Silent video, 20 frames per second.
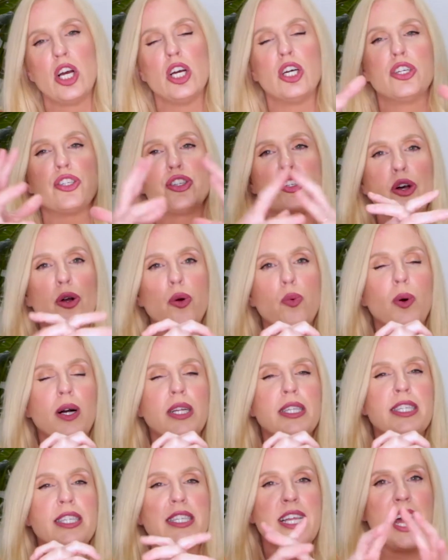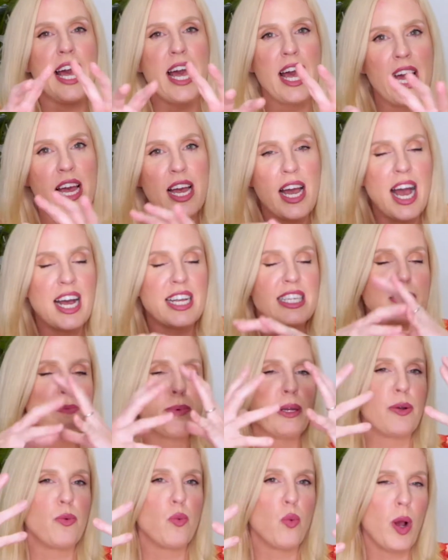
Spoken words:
So once the hair has been